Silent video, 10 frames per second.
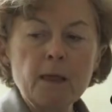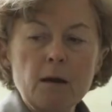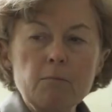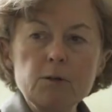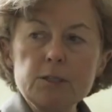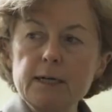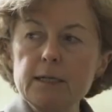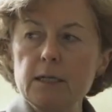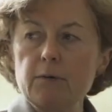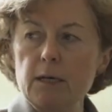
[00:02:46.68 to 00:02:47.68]
Most
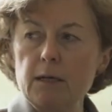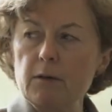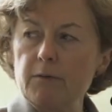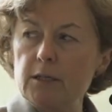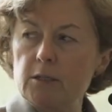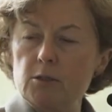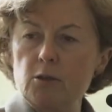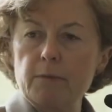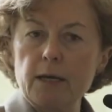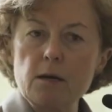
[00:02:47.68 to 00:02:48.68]
dietary interventions
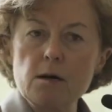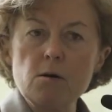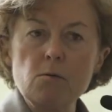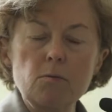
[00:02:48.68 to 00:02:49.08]
you may know